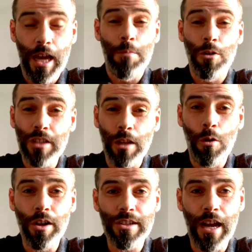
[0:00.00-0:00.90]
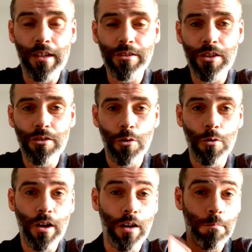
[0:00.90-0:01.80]
and amongst a lot of challenges, you
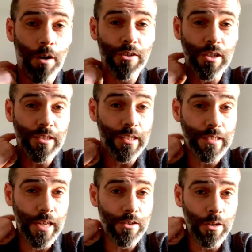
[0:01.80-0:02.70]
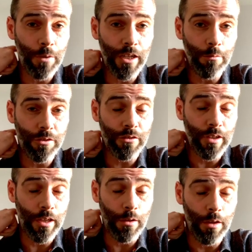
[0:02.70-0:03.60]
know, cutting budgets, etc., where it
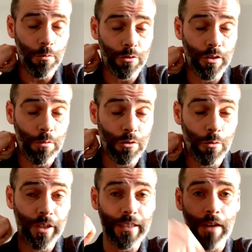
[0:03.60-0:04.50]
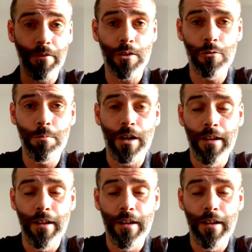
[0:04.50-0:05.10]
was quite difficult.